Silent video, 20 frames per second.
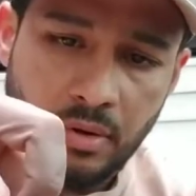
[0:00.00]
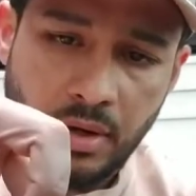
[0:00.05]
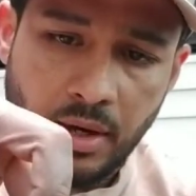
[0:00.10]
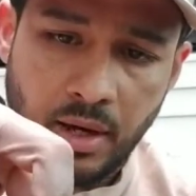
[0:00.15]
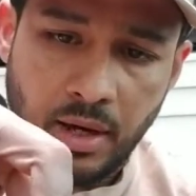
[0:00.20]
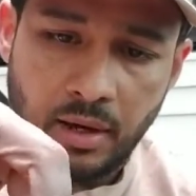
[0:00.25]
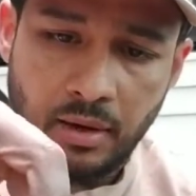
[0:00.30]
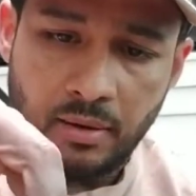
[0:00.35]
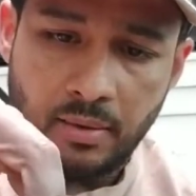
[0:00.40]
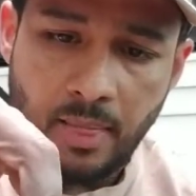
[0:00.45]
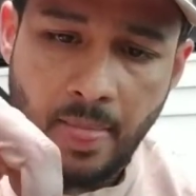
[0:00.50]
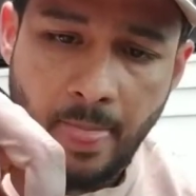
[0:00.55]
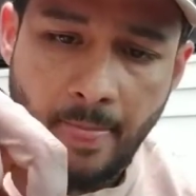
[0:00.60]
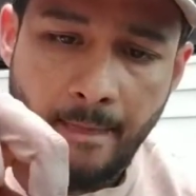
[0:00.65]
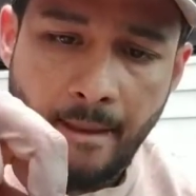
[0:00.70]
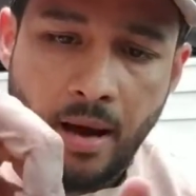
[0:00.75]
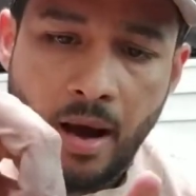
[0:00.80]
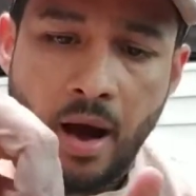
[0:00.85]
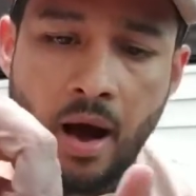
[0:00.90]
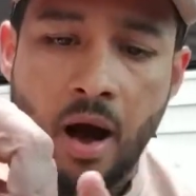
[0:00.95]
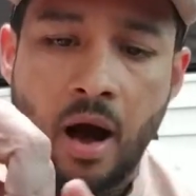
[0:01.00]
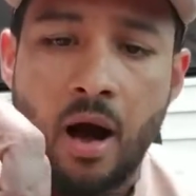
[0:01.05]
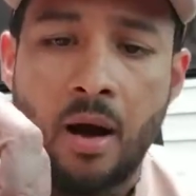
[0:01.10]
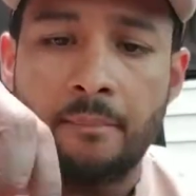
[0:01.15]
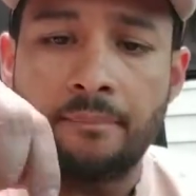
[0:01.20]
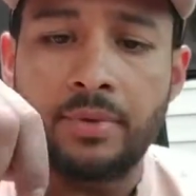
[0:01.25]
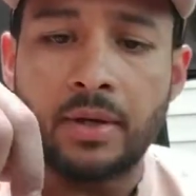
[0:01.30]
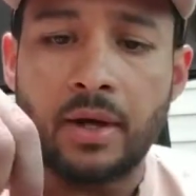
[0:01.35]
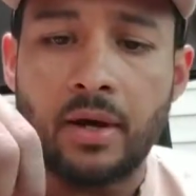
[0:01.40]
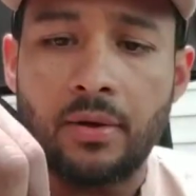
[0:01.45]
Okay,
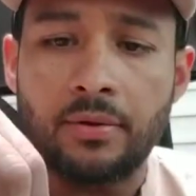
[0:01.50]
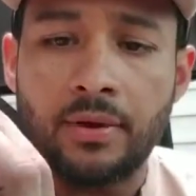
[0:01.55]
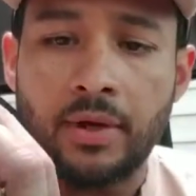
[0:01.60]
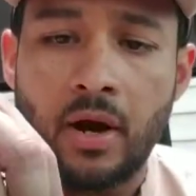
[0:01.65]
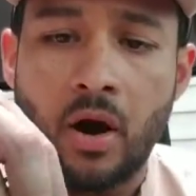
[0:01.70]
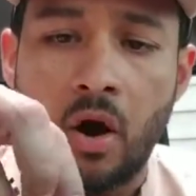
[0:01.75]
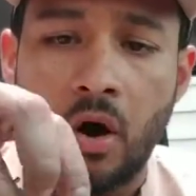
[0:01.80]
the